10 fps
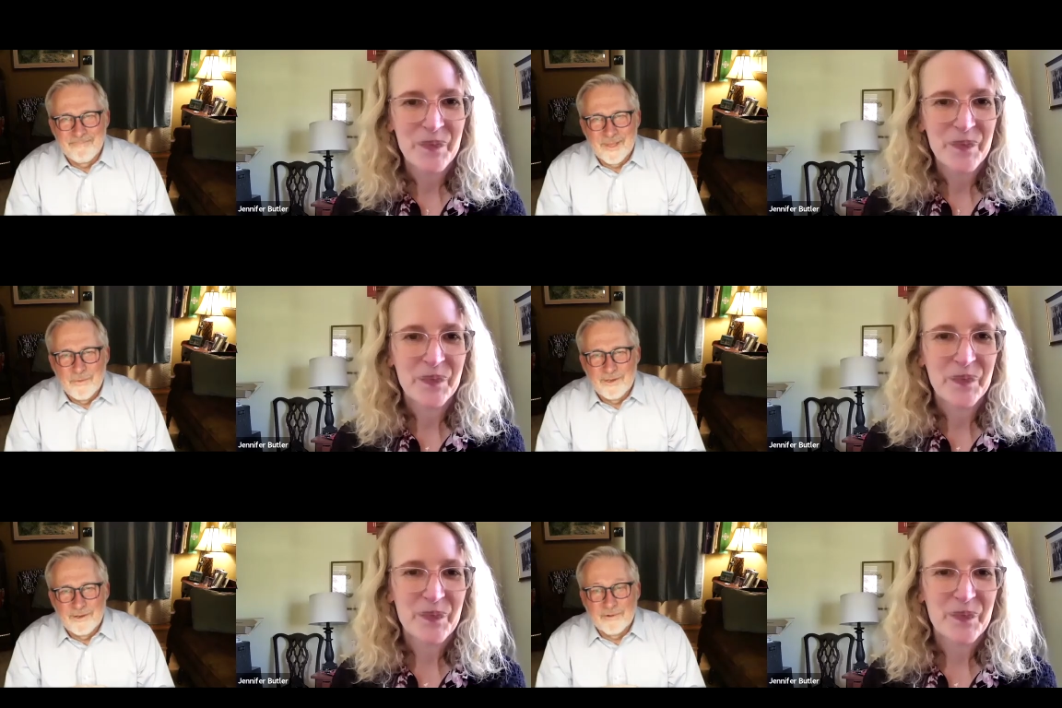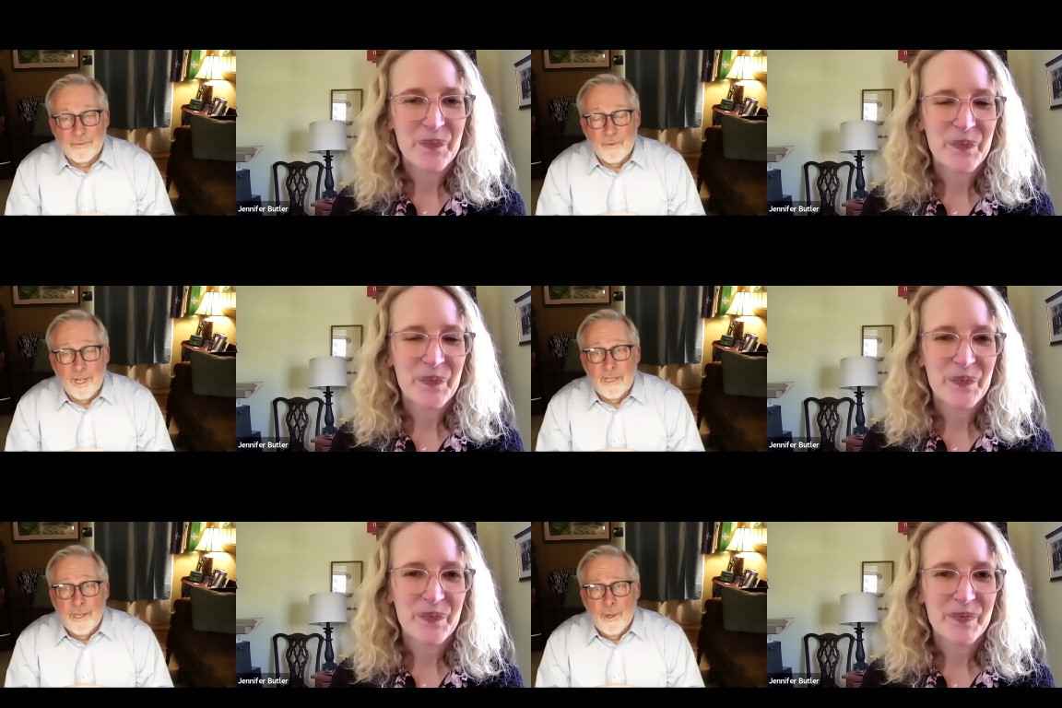Speaker 1: Wonderful. Well,
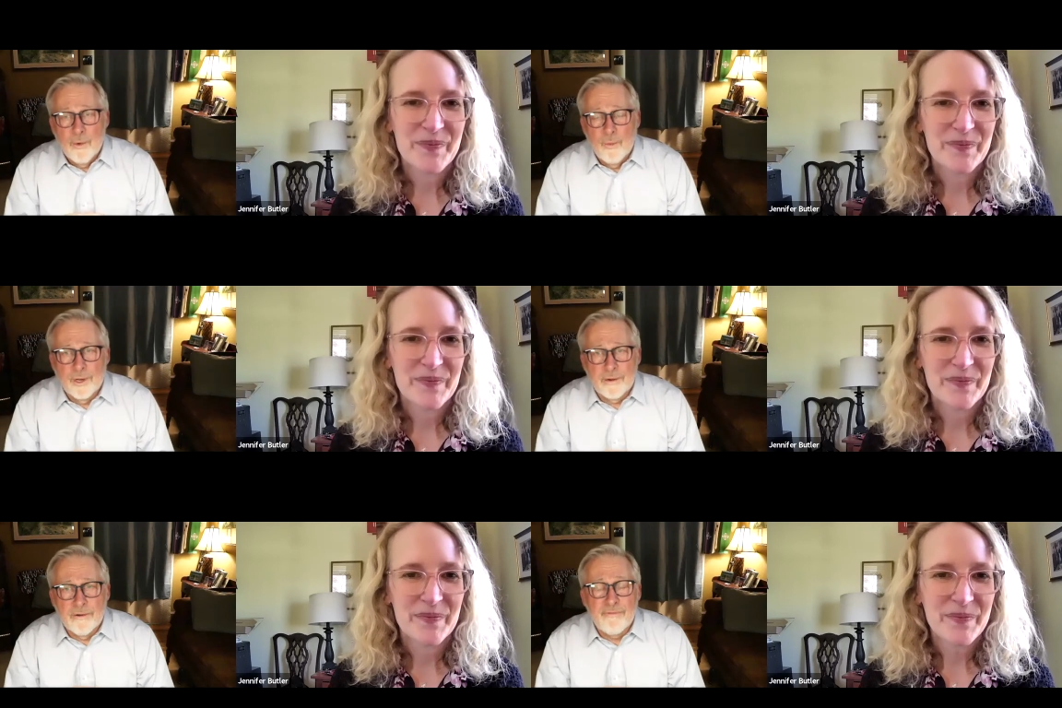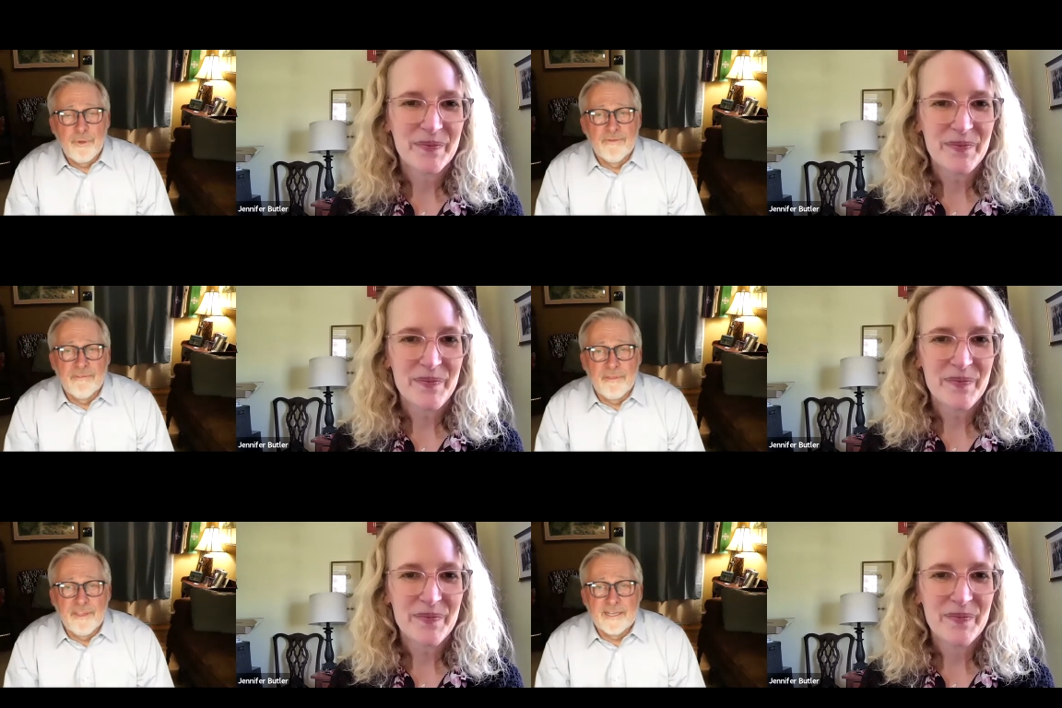what are a few of the
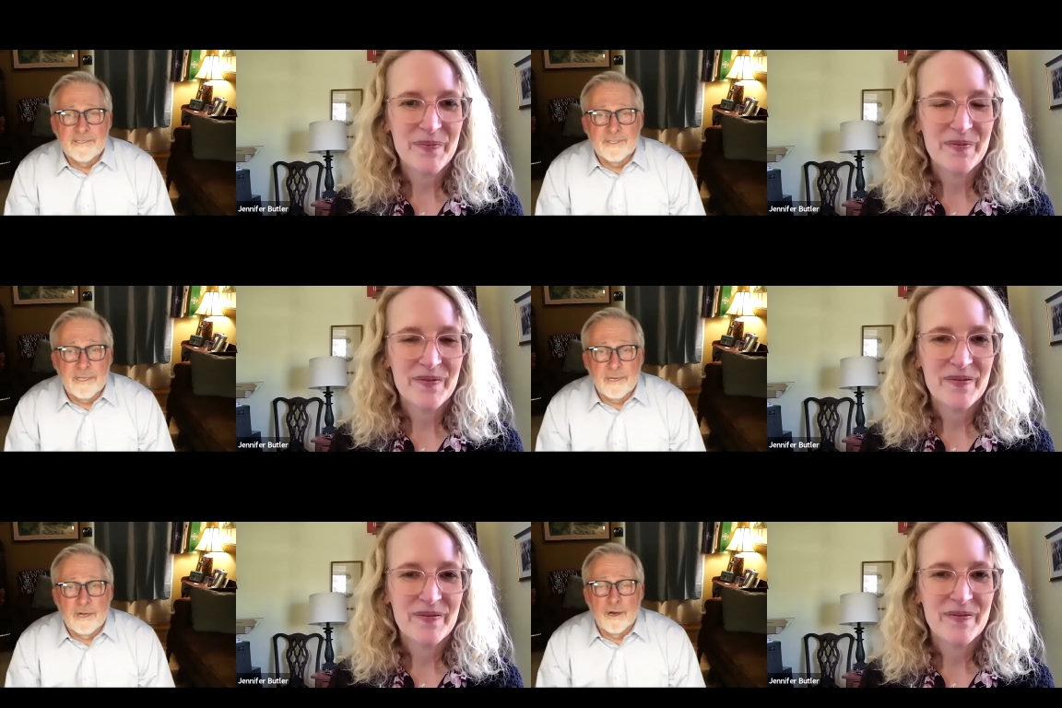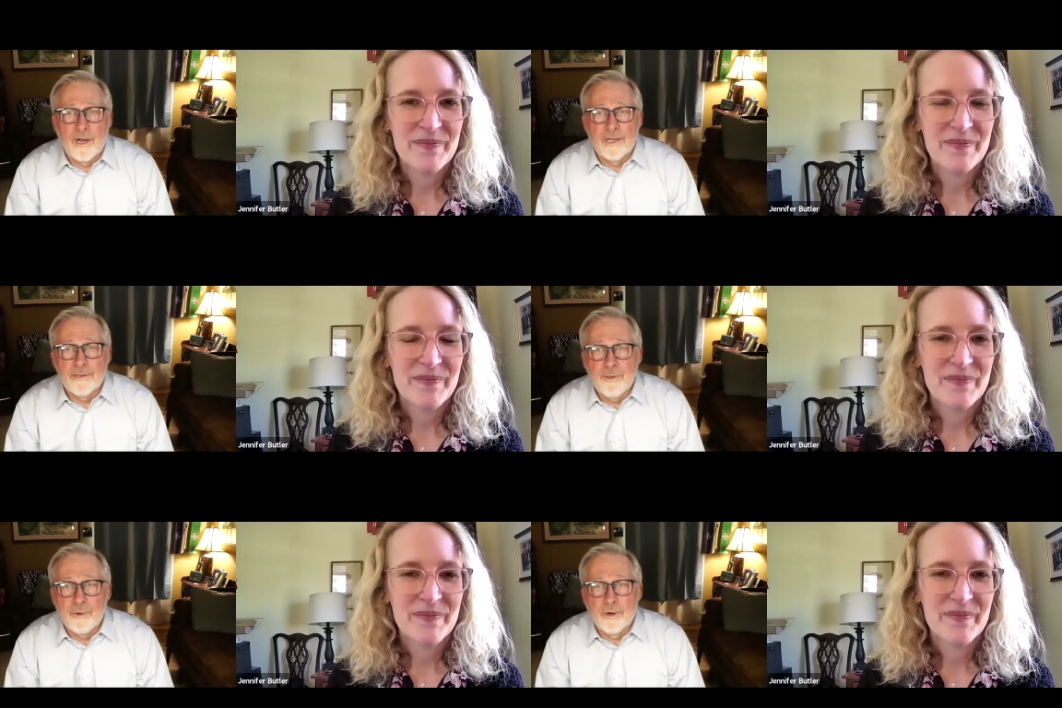things that are on
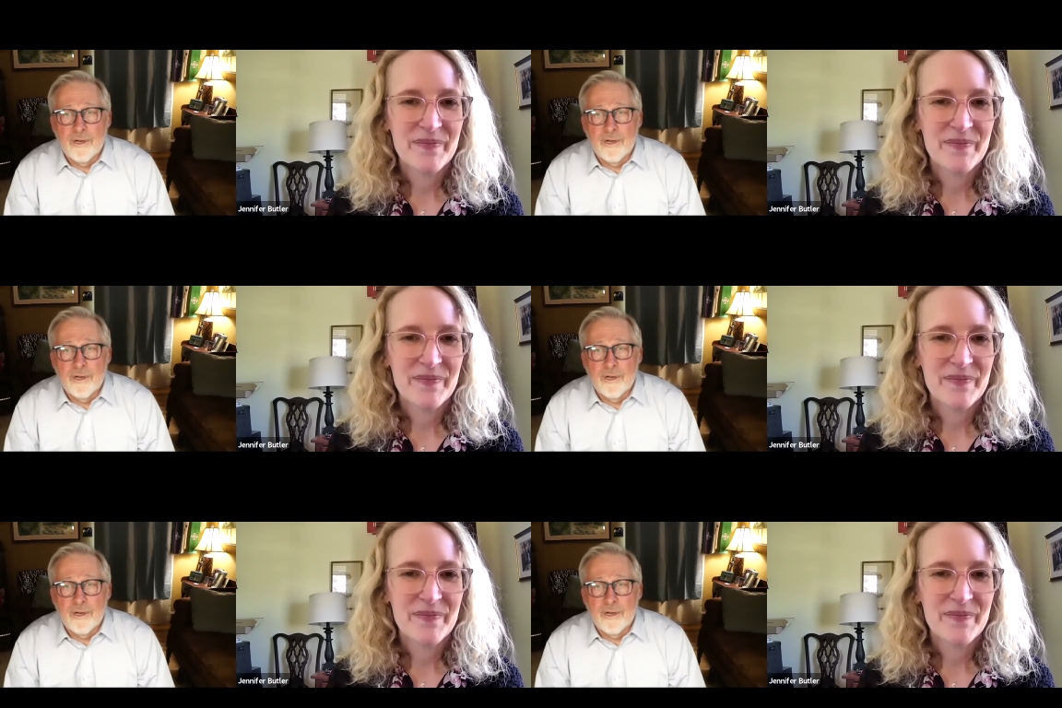your